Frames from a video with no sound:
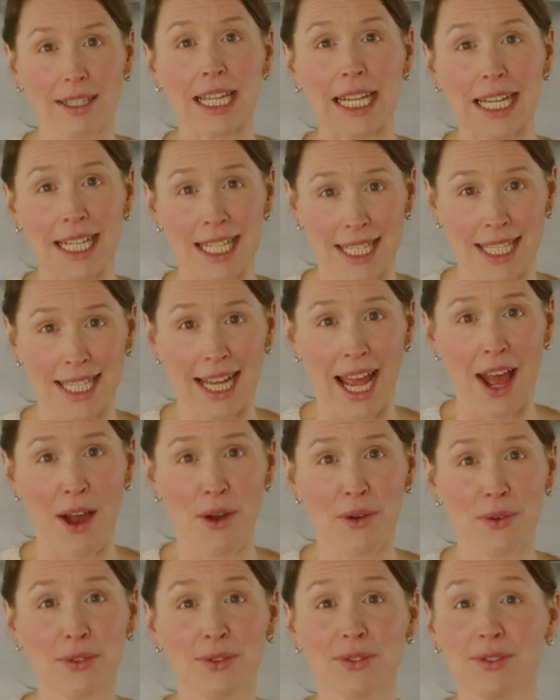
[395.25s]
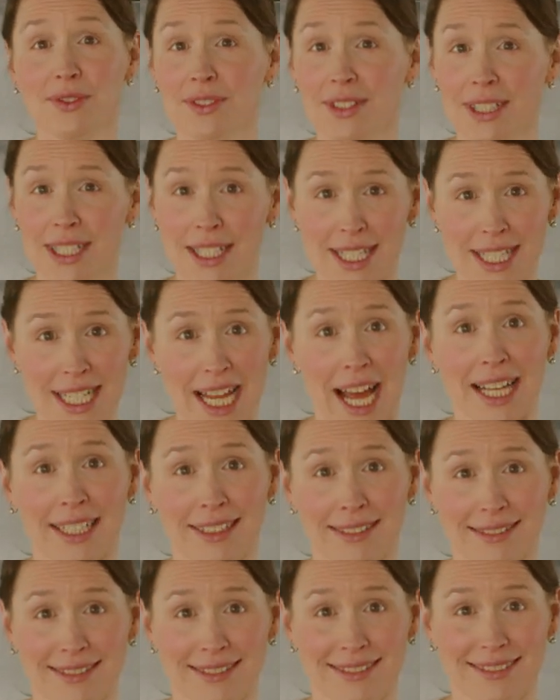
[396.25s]
It is now
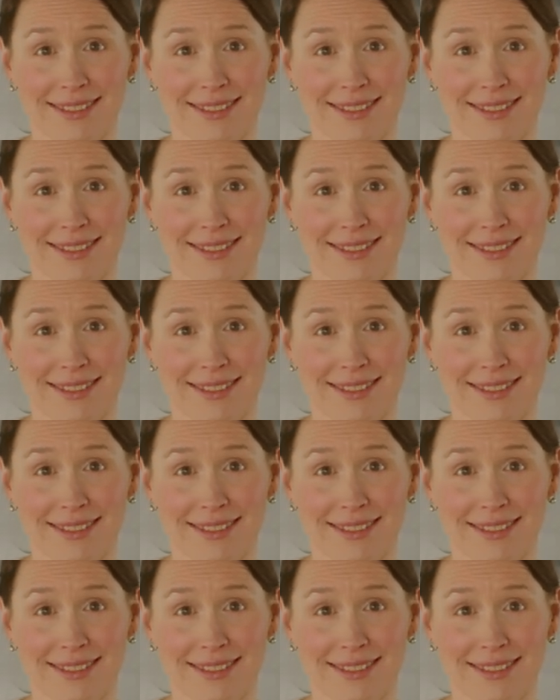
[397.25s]
done.